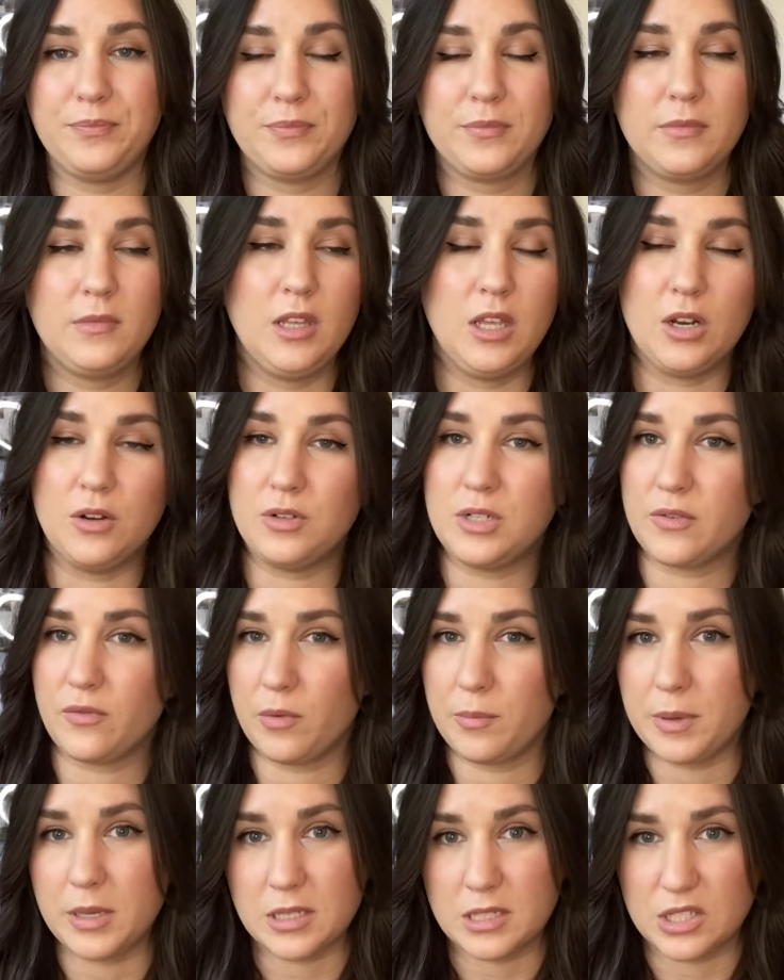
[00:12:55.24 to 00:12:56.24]

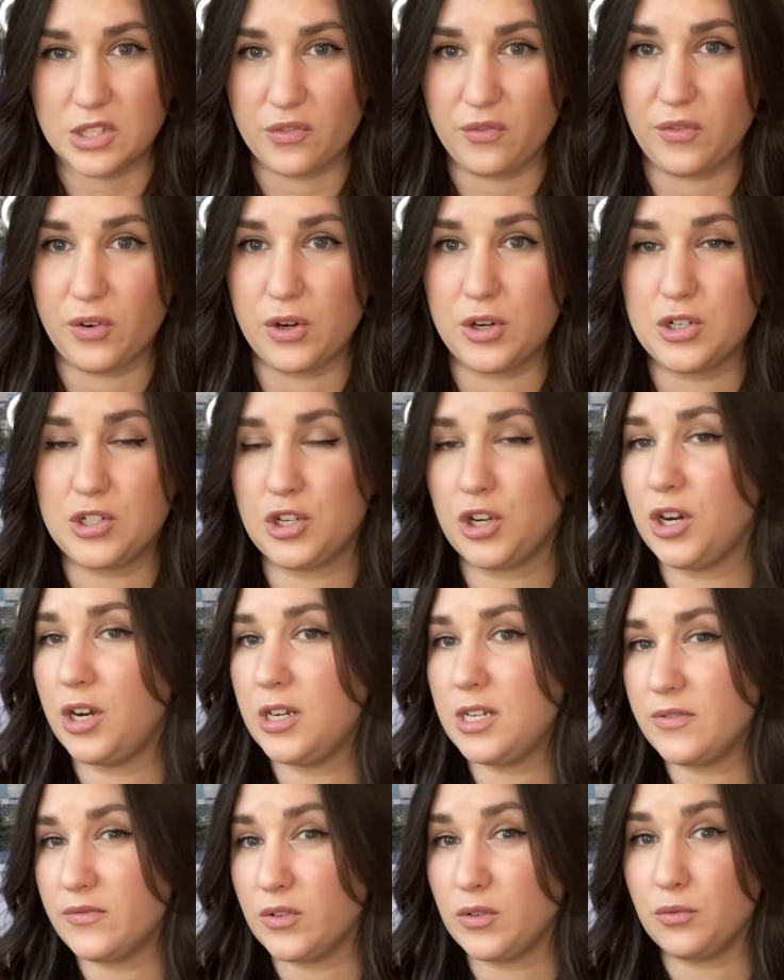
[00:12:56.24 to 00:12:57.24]
different pieces of furniture in
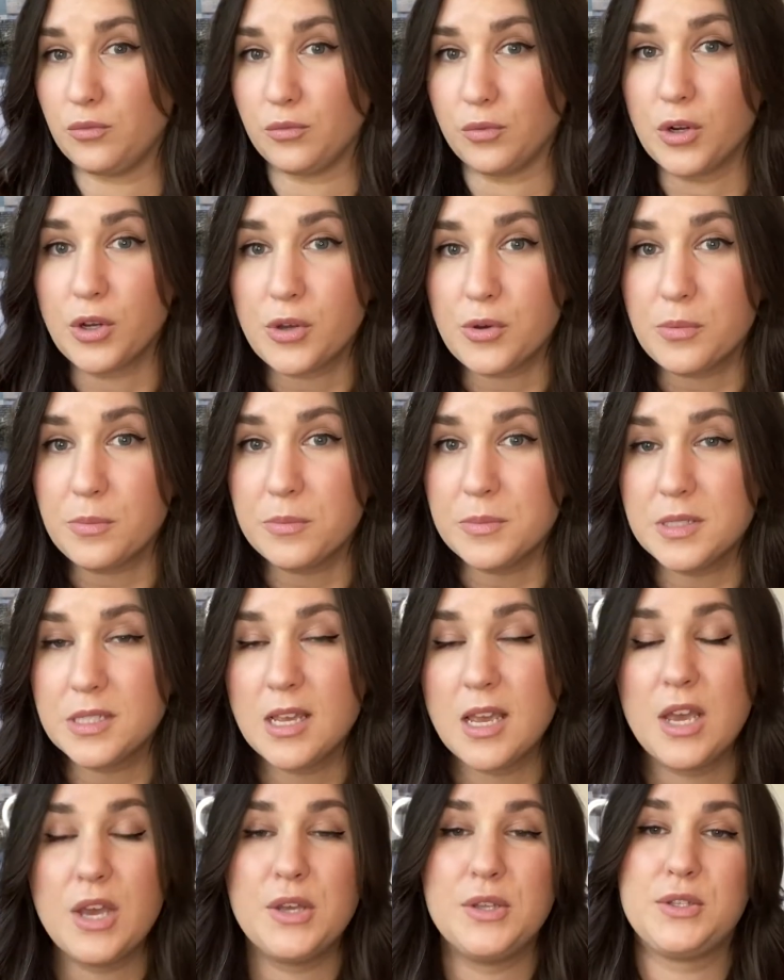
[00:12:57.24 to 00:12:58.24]
different rooms,
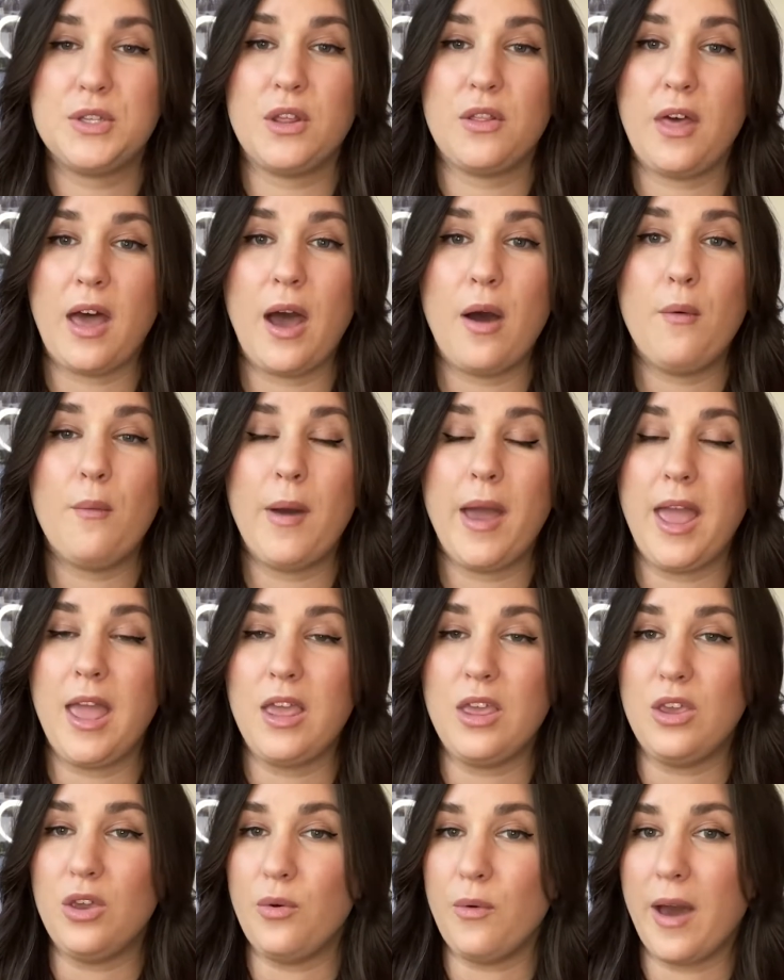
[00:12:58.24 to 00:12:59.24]
so that way
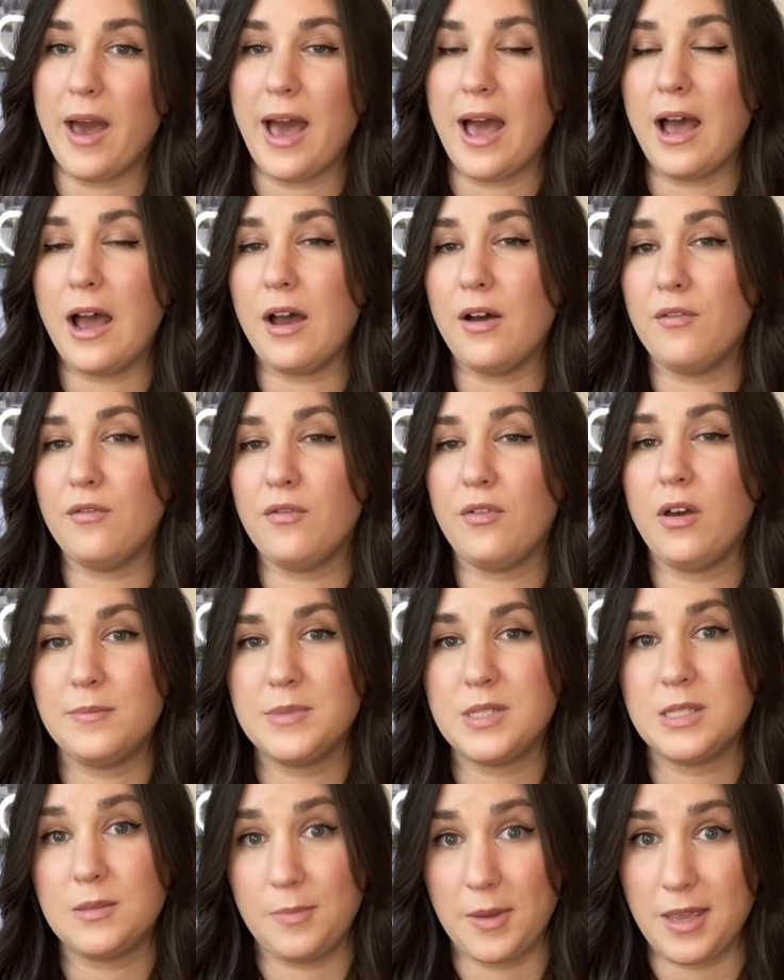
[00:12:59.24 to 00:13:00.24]
you have
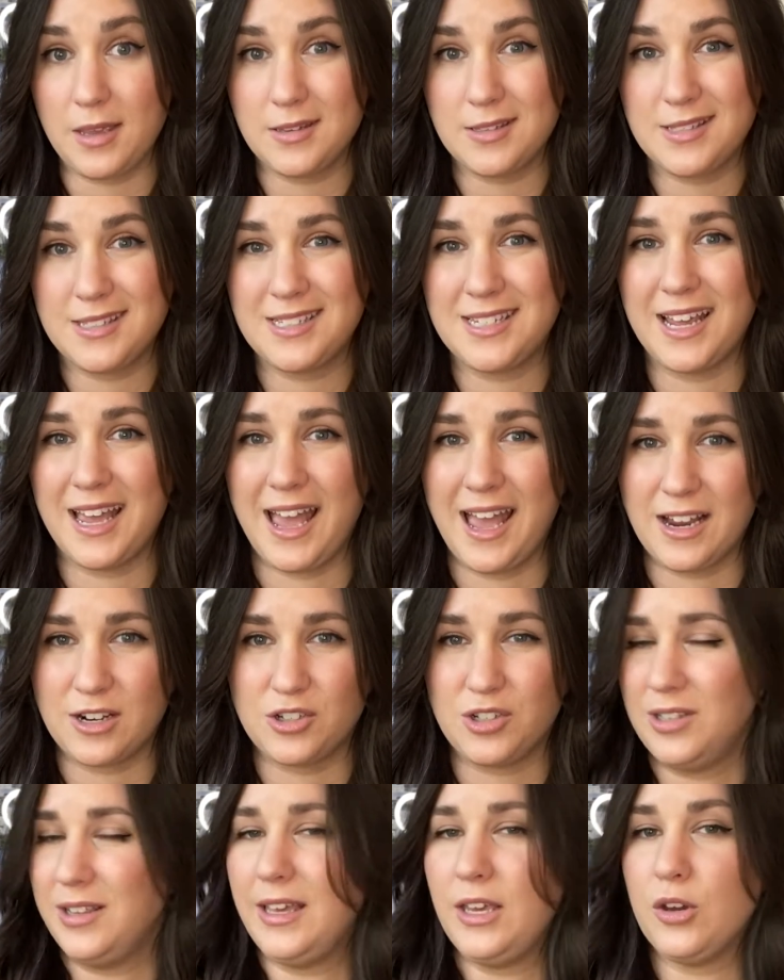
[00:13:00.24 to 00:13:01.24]
space to
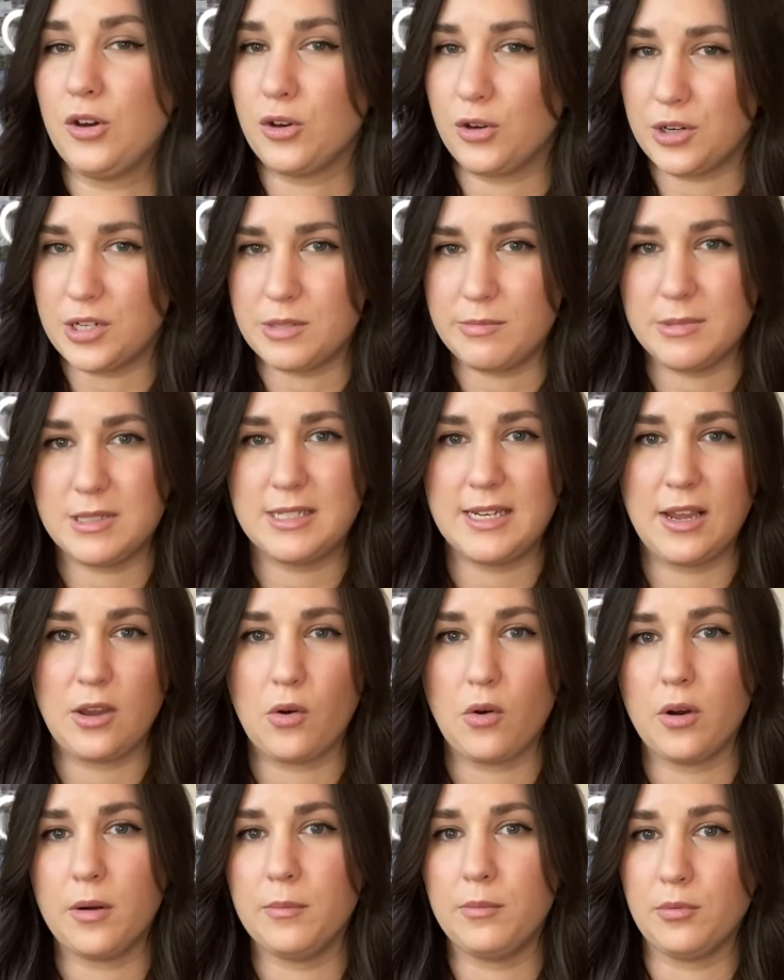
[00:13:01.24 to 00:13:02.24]
actually let your Christmas
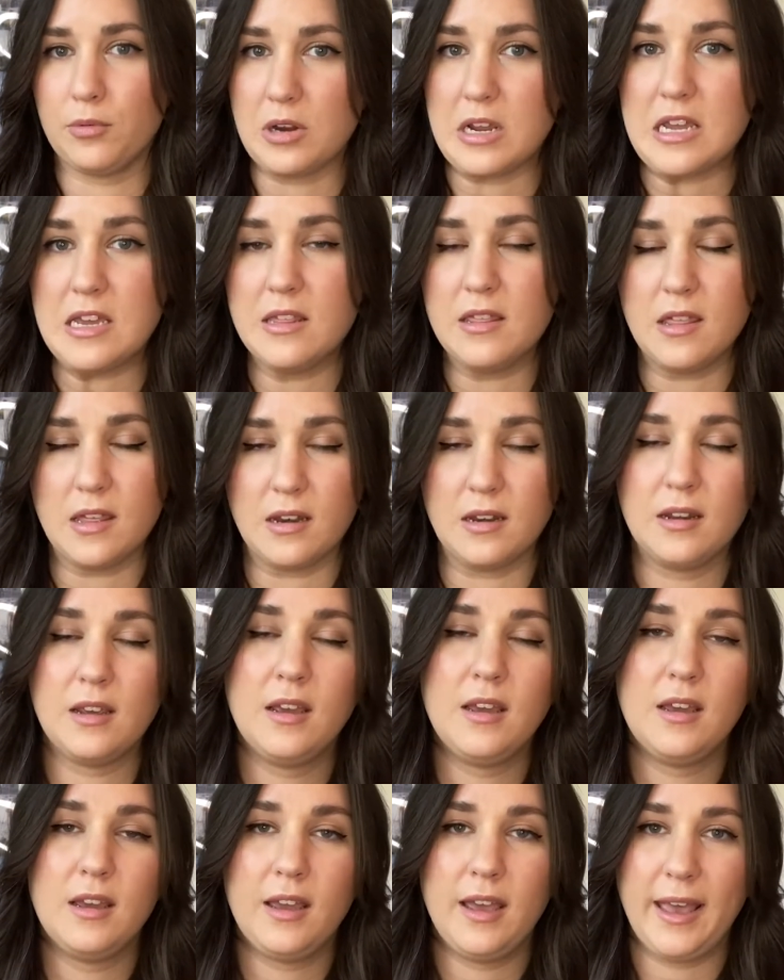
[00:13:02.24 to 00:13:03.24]
decor breathe
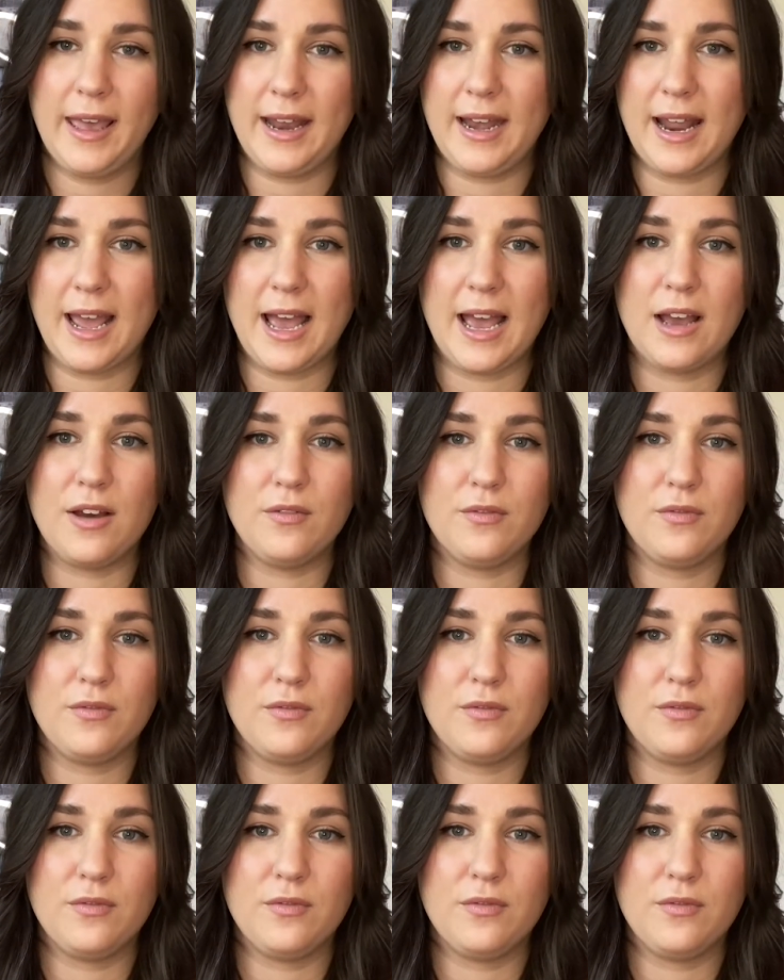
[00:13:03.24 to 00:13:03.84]
and have